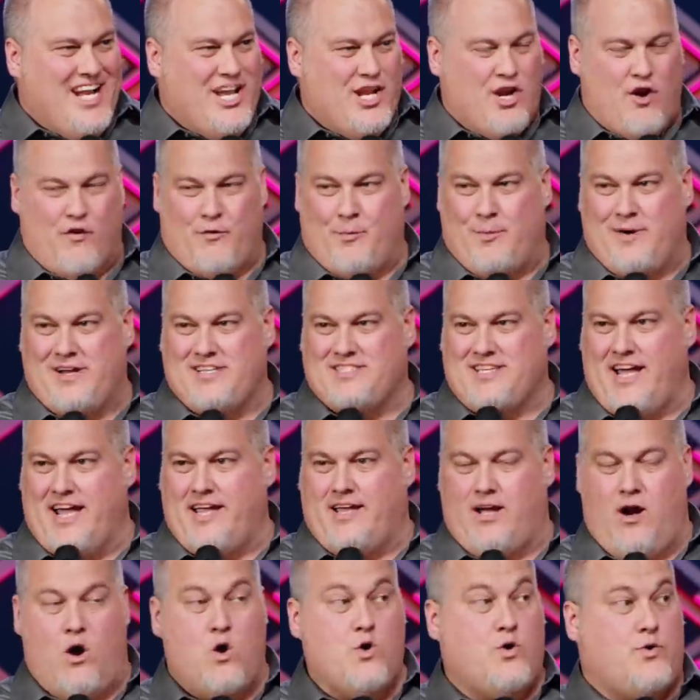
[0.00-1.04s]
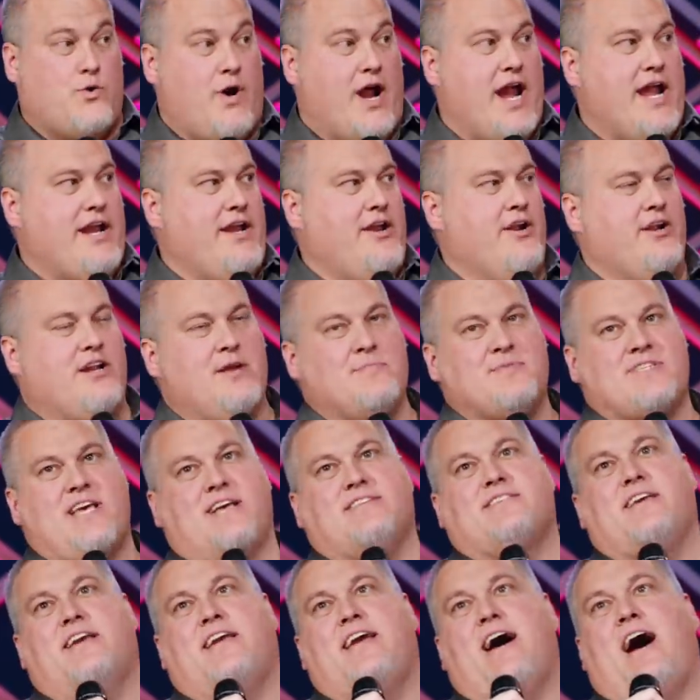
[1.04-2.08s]
You know, everybody's like, oh, great, here comes
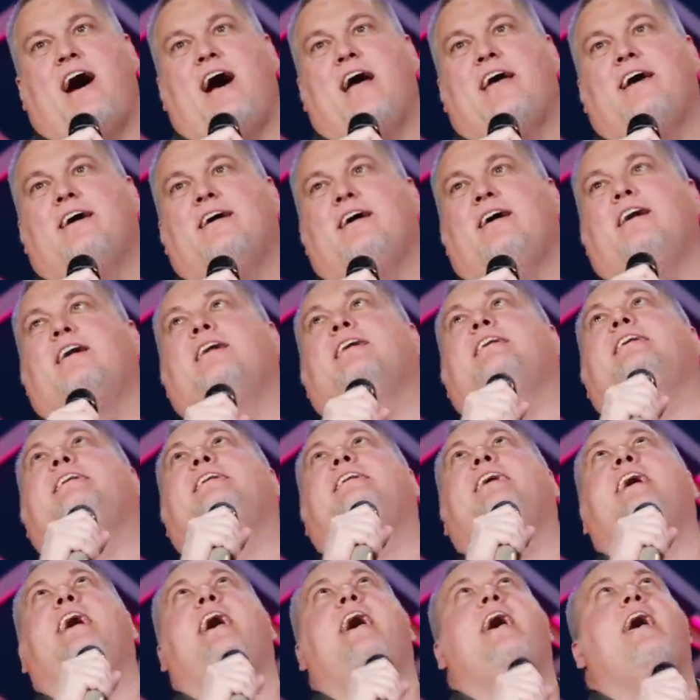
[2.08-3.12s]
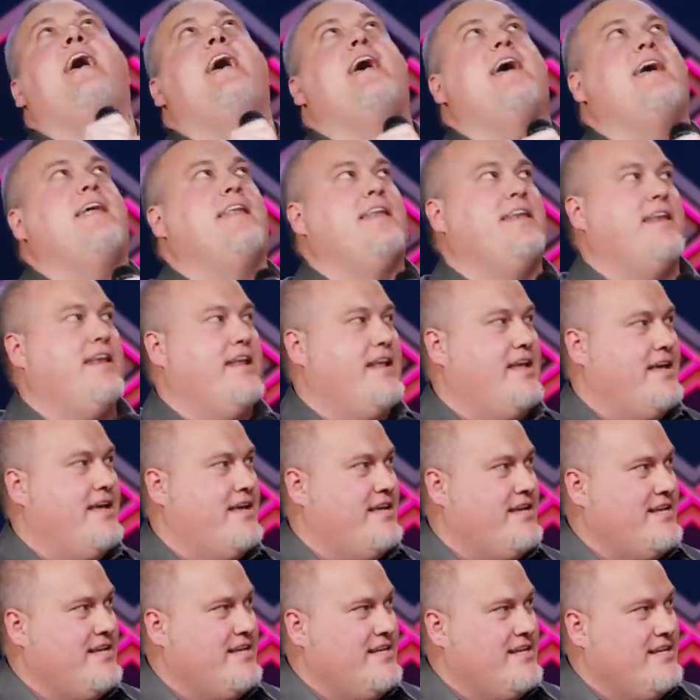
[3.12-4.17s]
Hezekiah again.
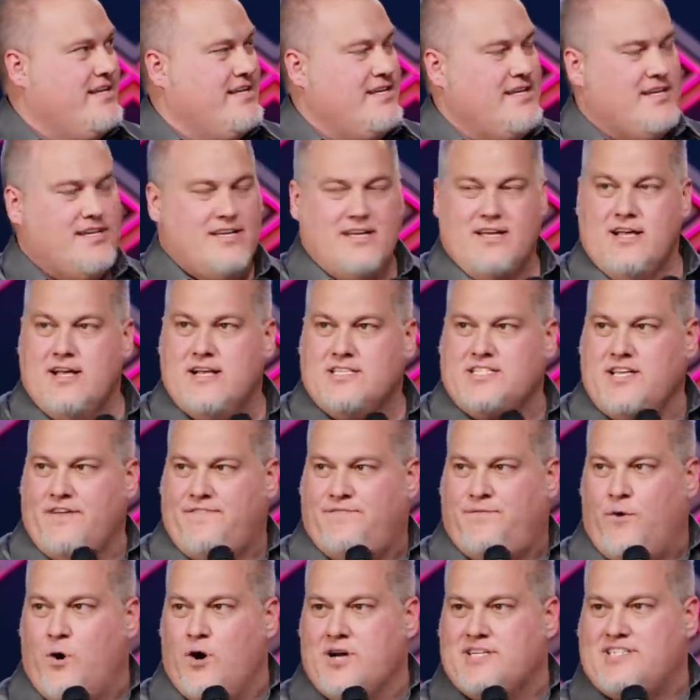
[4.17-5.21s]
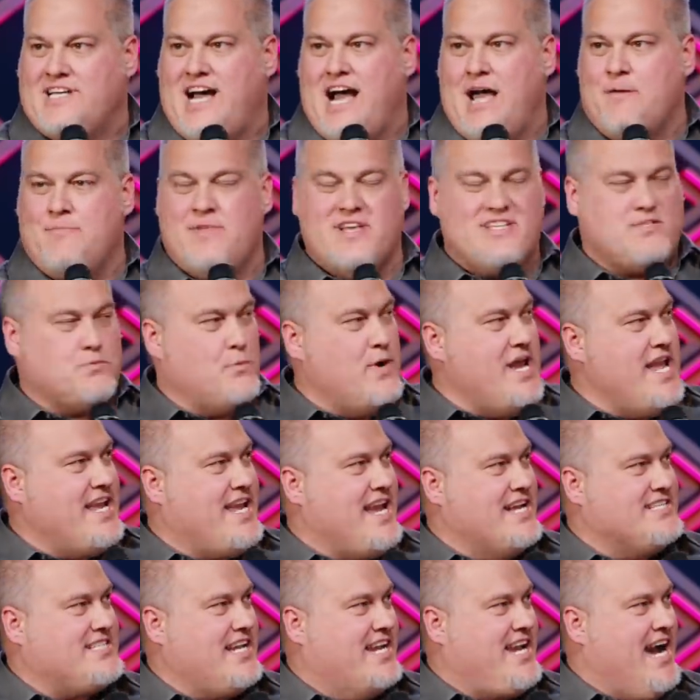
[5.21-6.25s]
It's the fourth time this week,
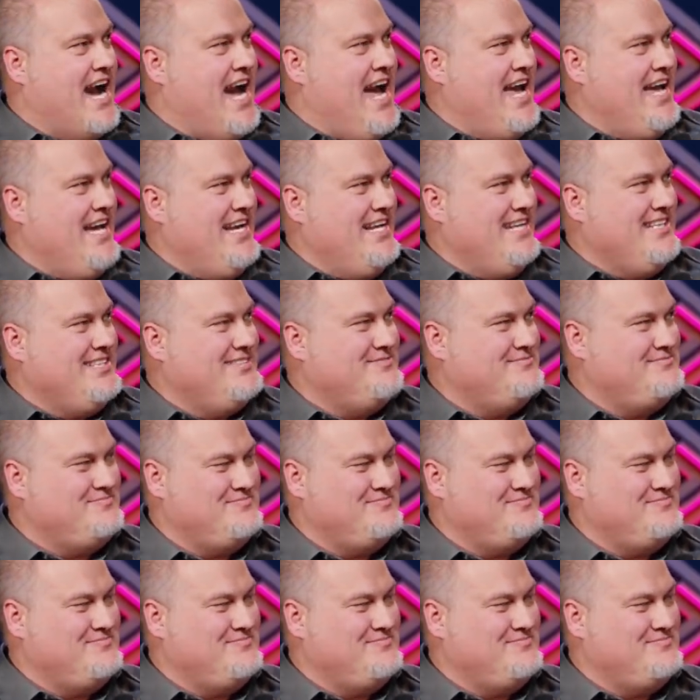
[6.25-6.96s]
Hezekiah.